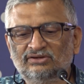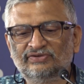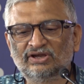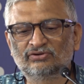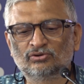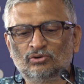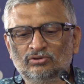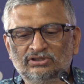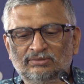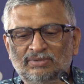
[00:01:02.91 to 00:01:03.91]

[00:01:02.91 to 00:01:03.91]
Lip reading: We have to go to the